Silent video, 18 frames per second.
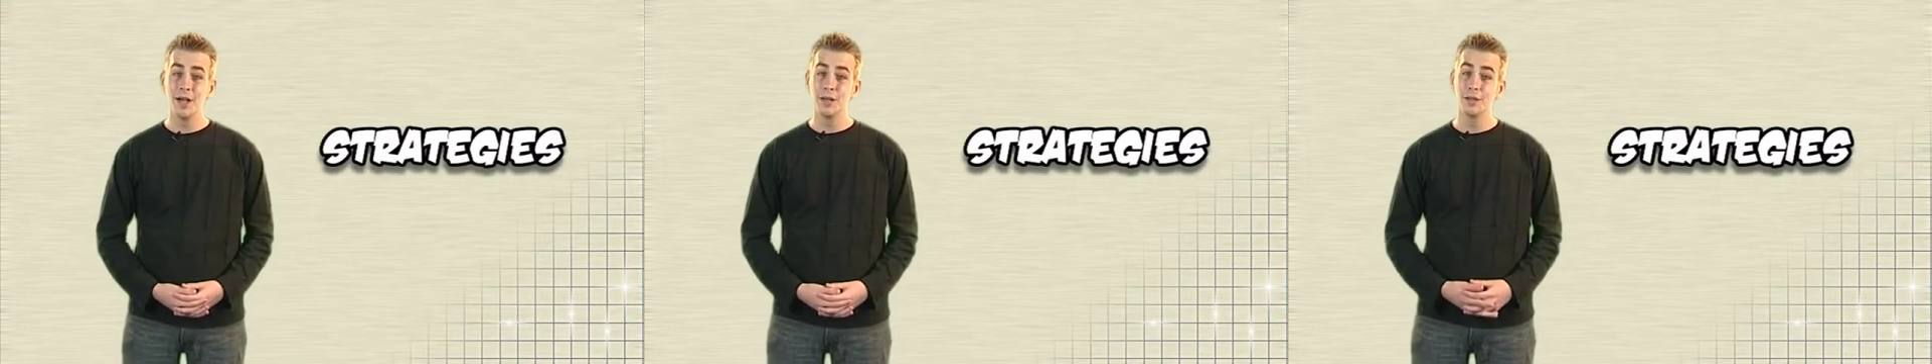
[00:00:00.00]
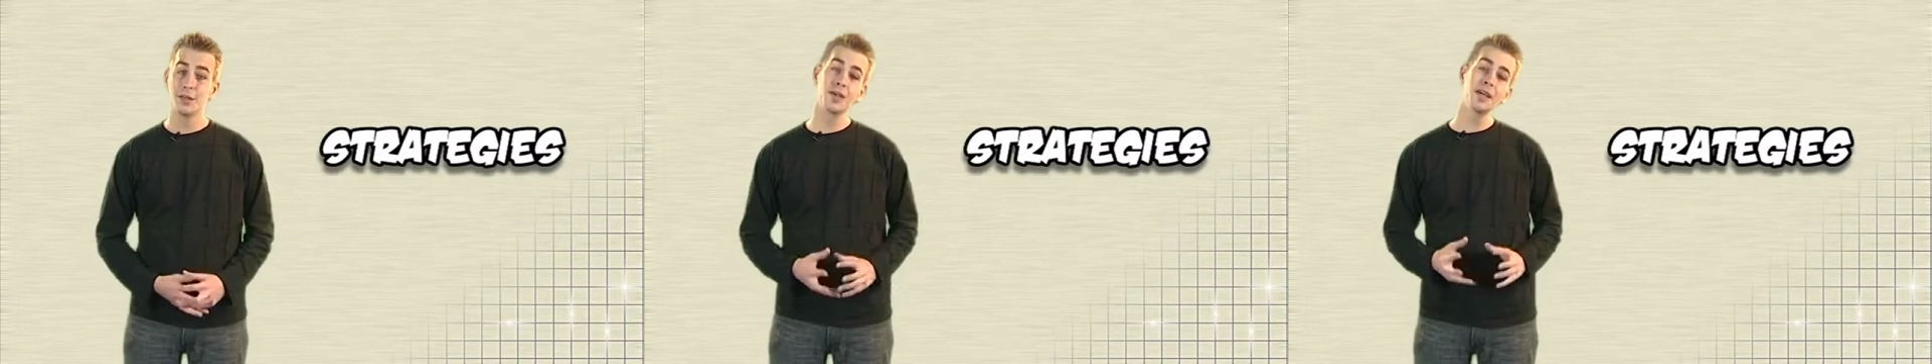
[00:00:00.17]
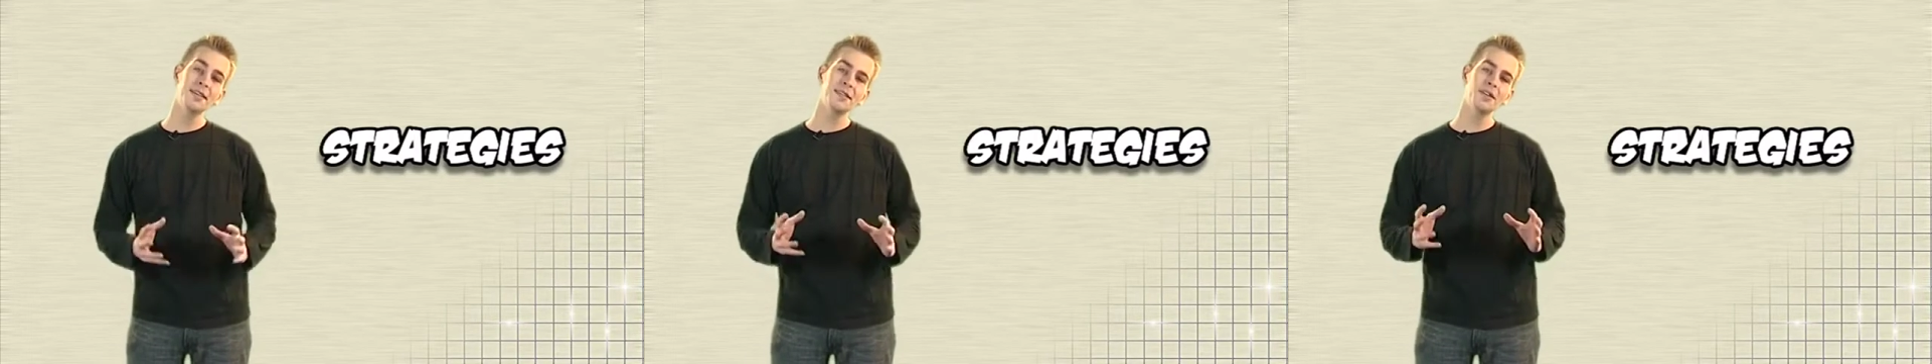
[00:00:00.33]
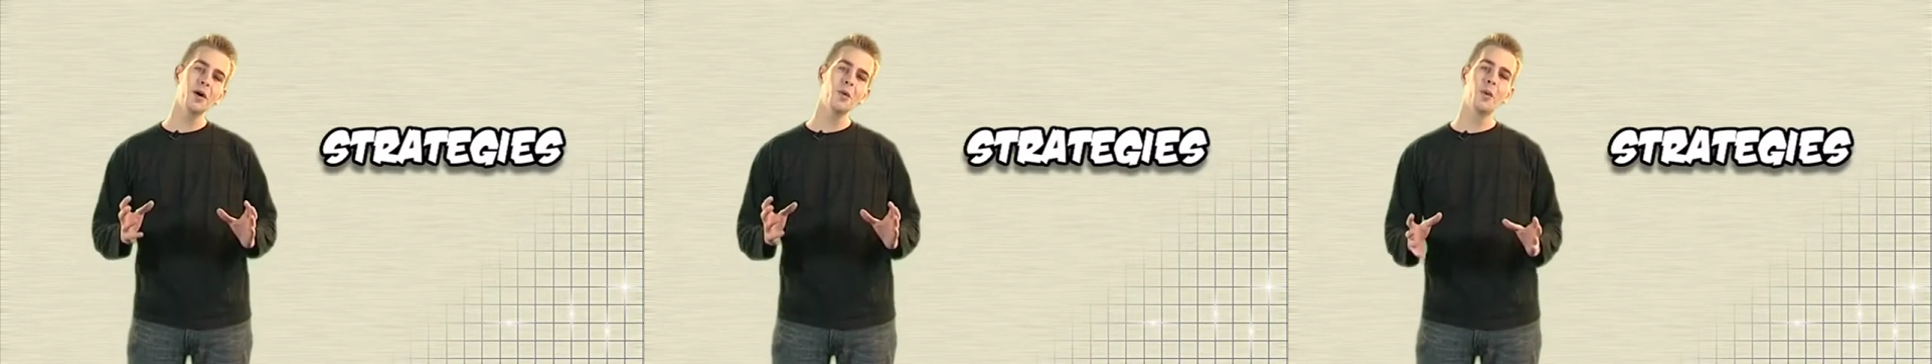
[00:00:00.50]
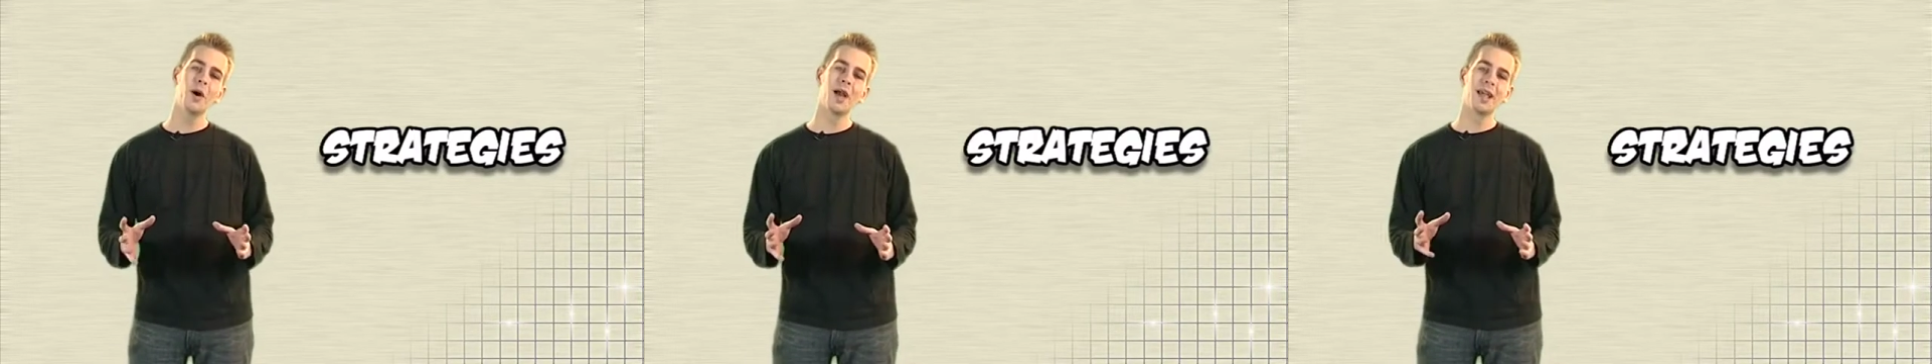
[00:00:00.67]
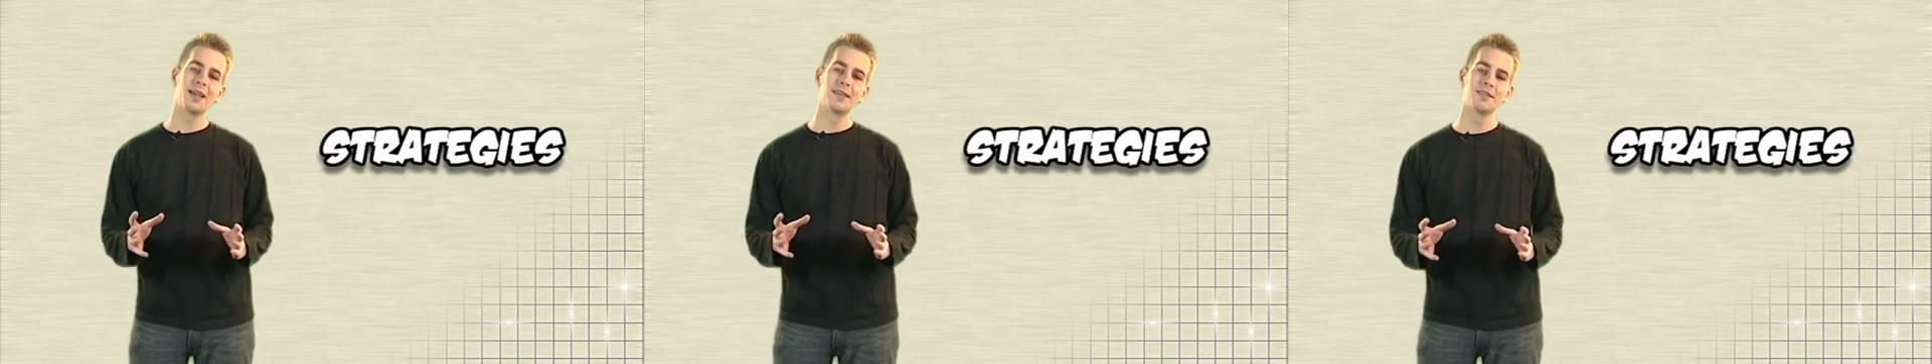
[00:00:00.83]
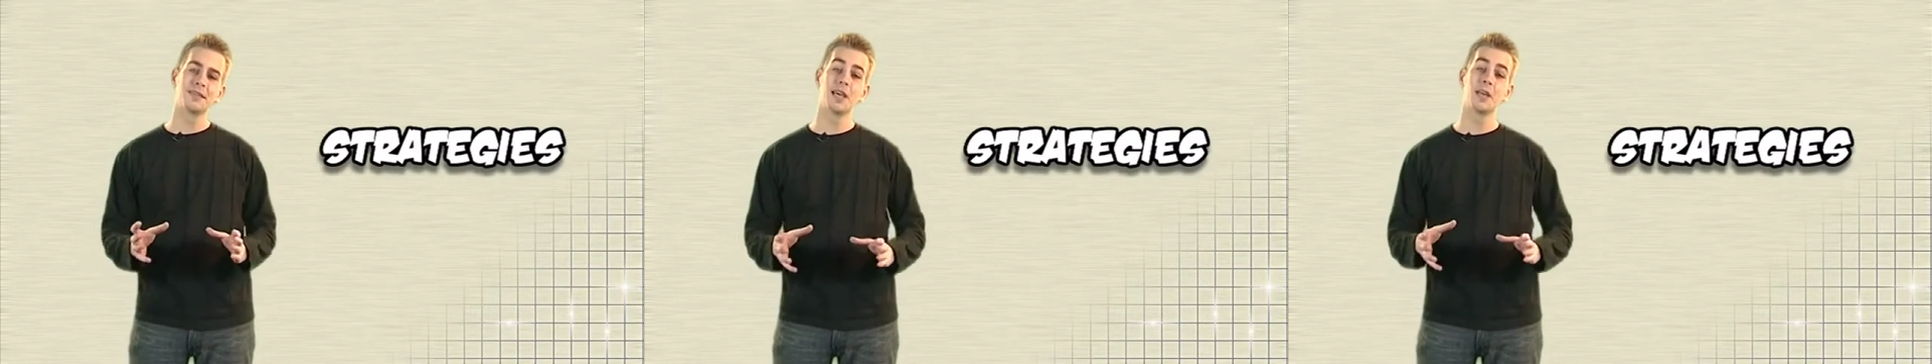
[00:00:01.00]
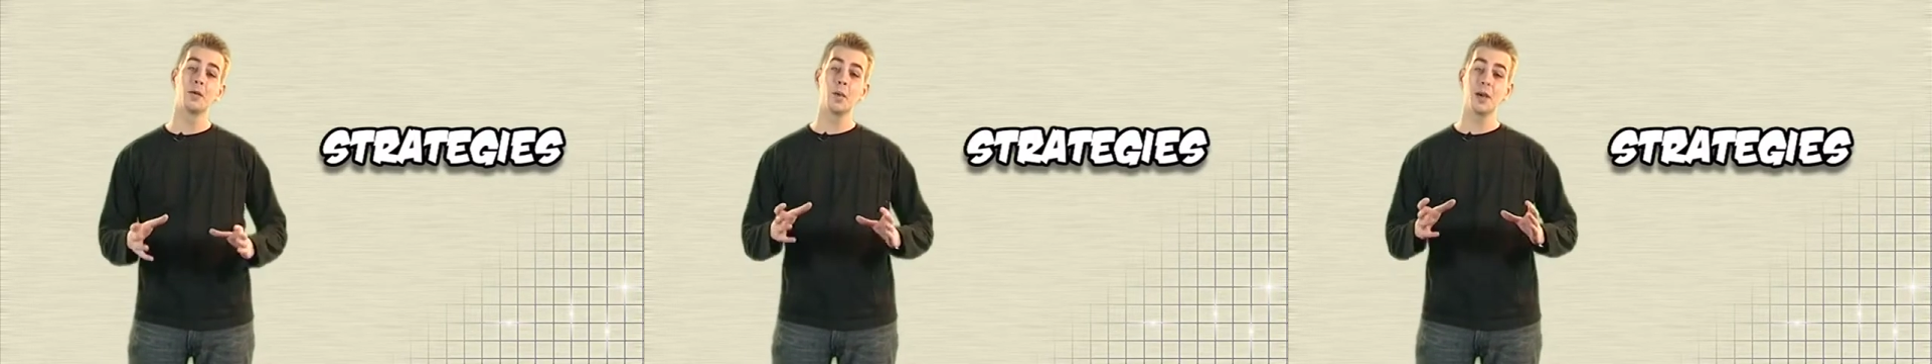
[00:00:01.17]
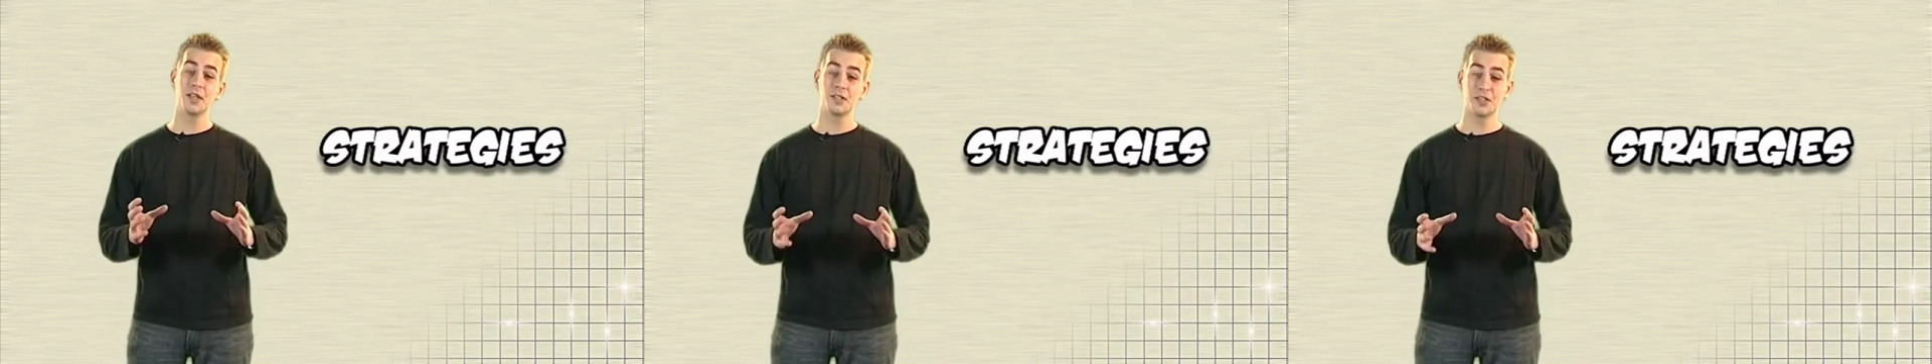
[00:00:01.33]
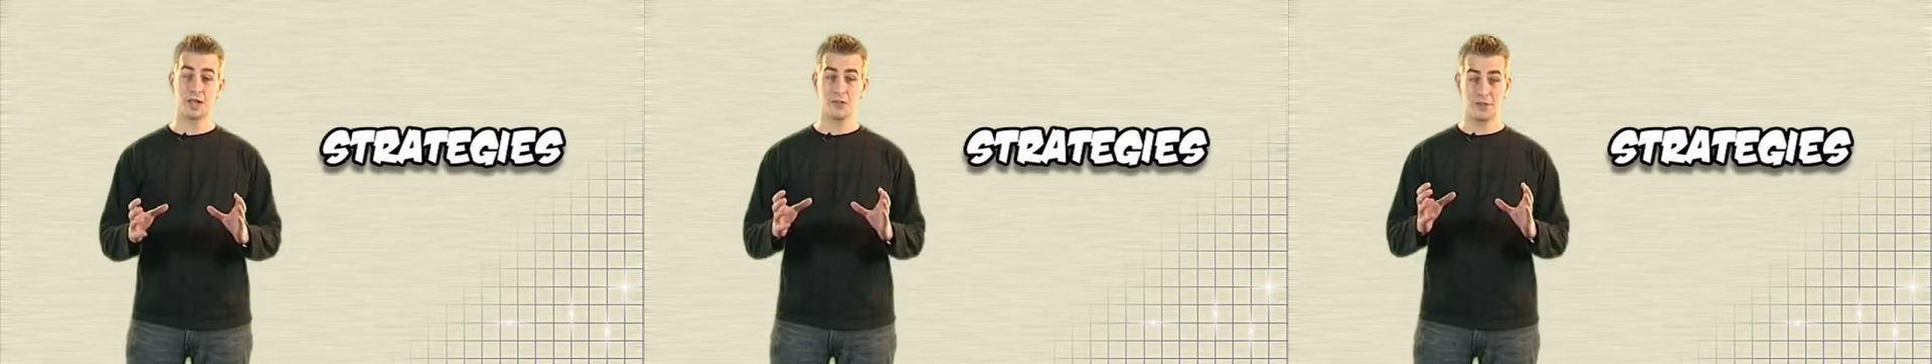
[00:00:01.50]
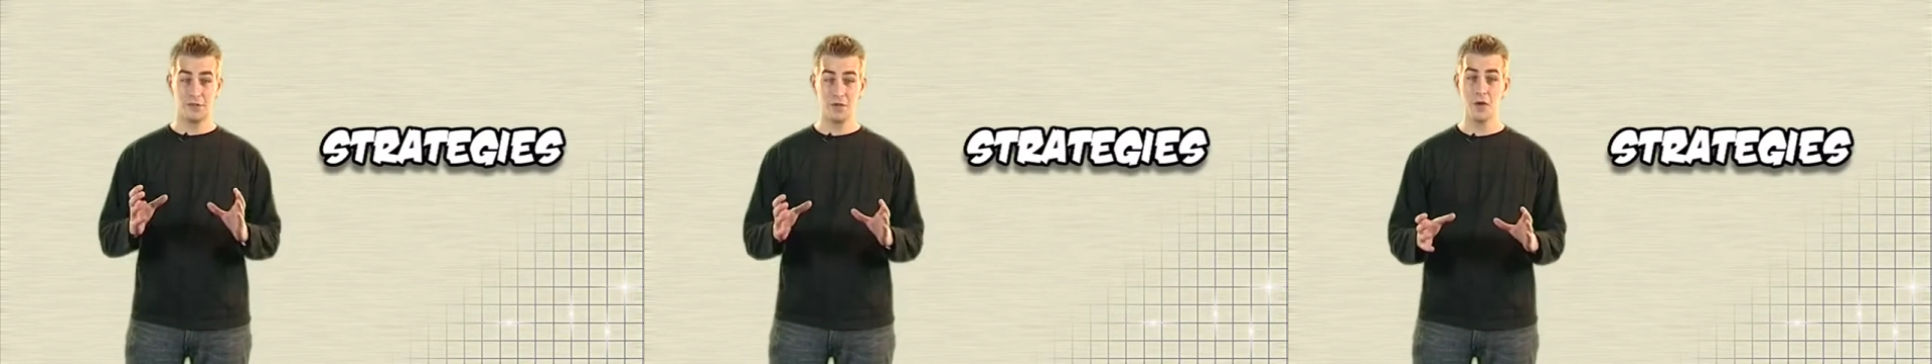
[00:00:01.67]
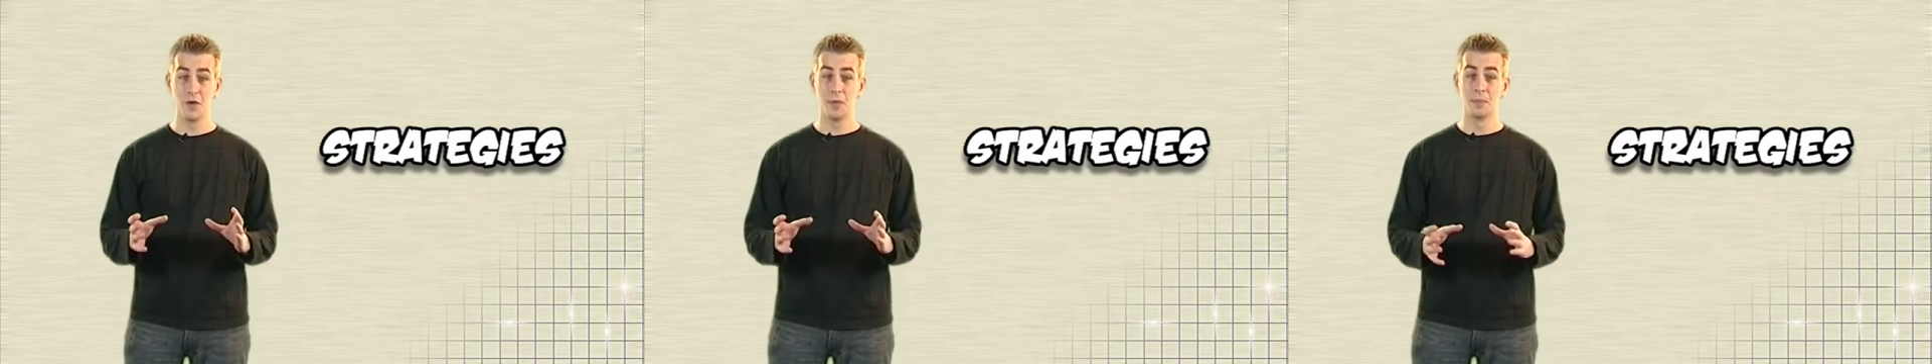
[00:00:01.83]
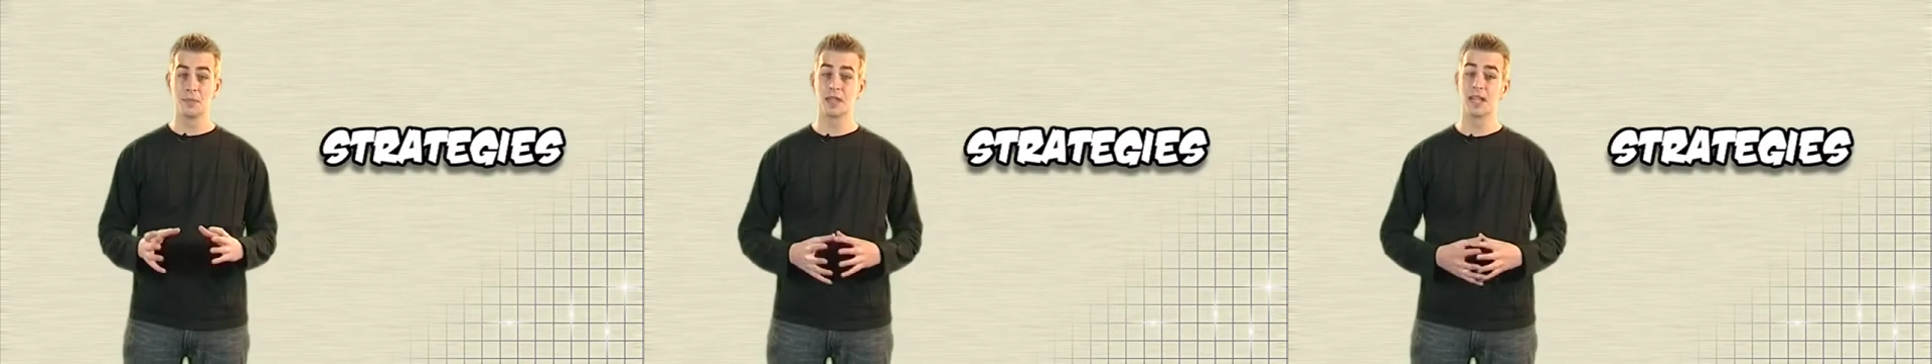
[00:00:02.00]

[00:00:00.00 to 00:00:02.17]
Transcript: These are ways in which a firm